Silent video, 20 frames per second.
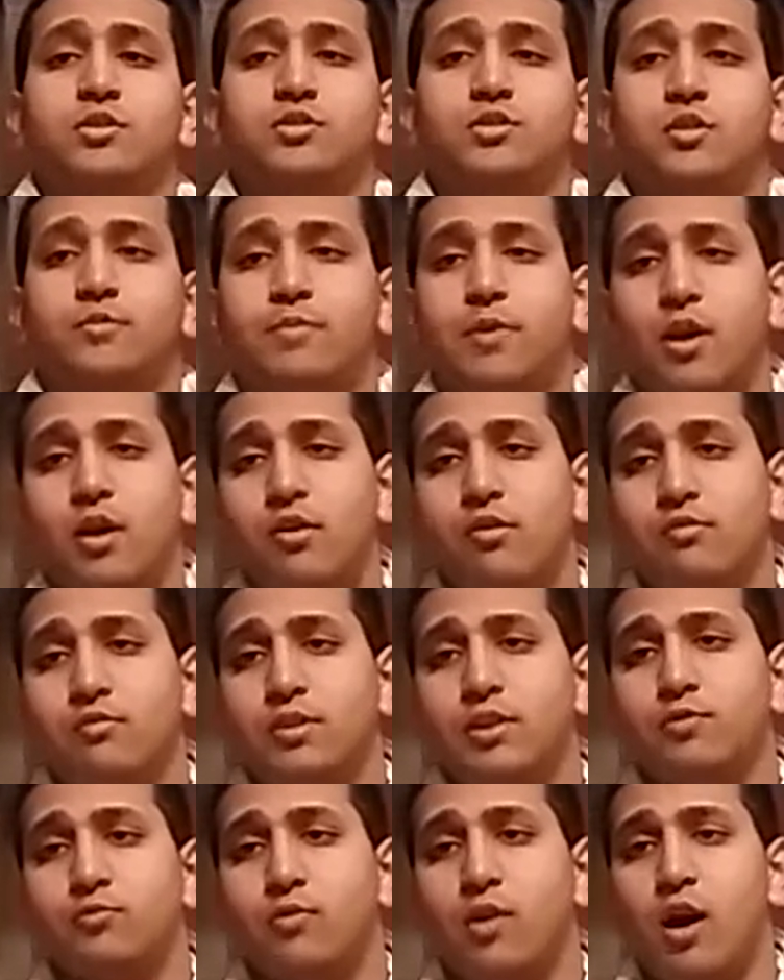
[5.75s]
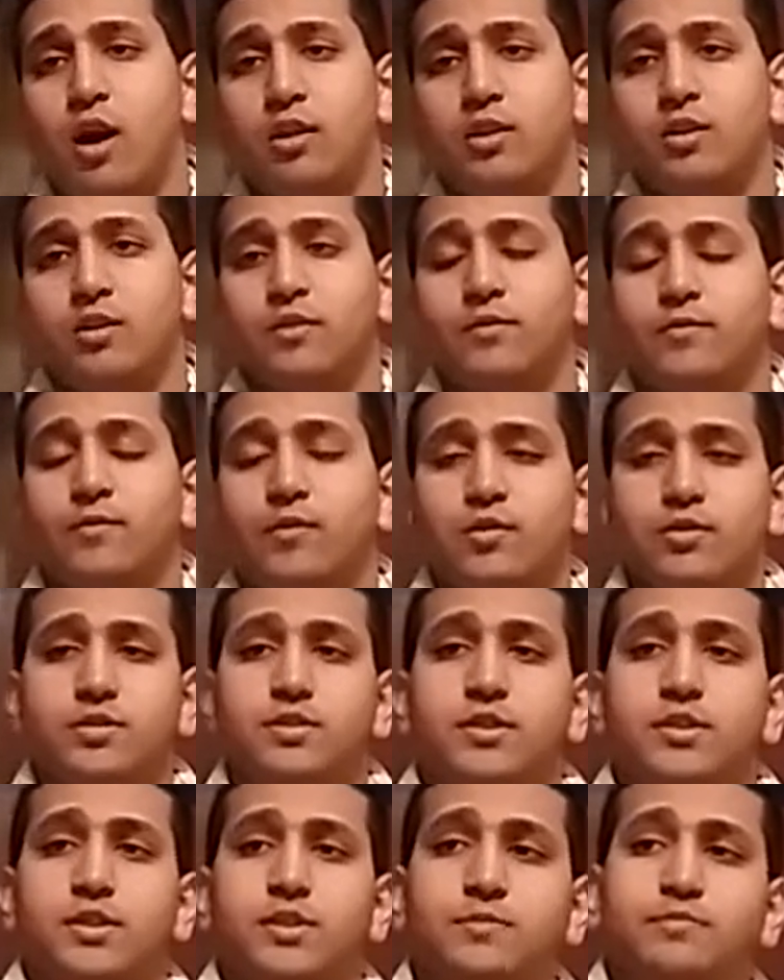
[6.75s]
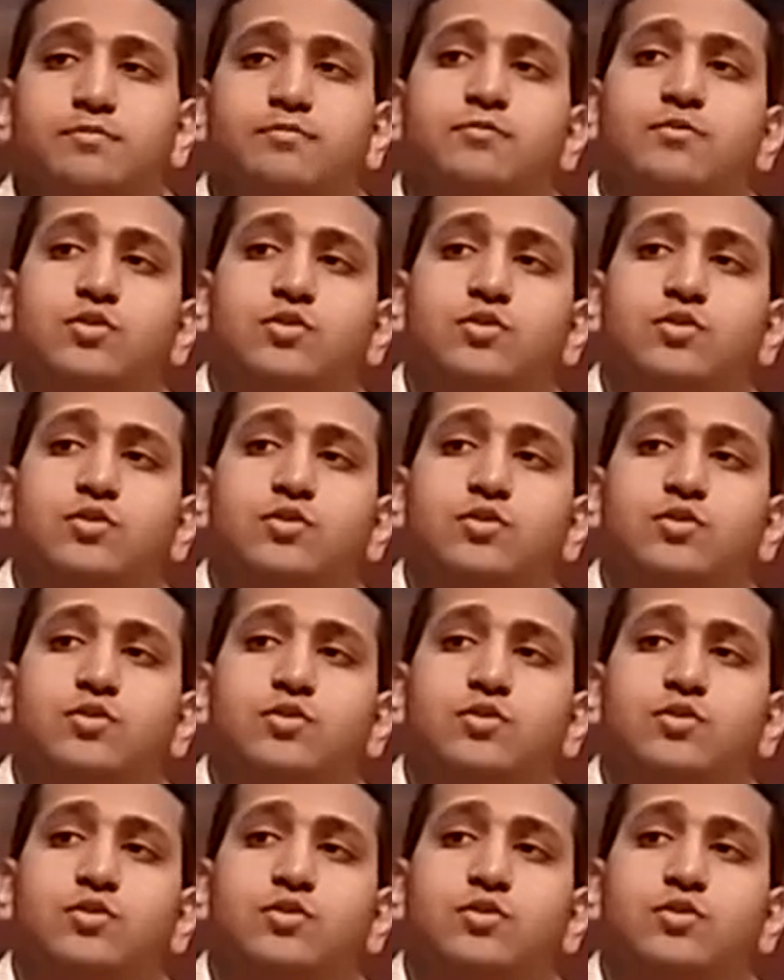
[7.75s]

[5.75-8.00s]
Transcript: So apparently Ronda versus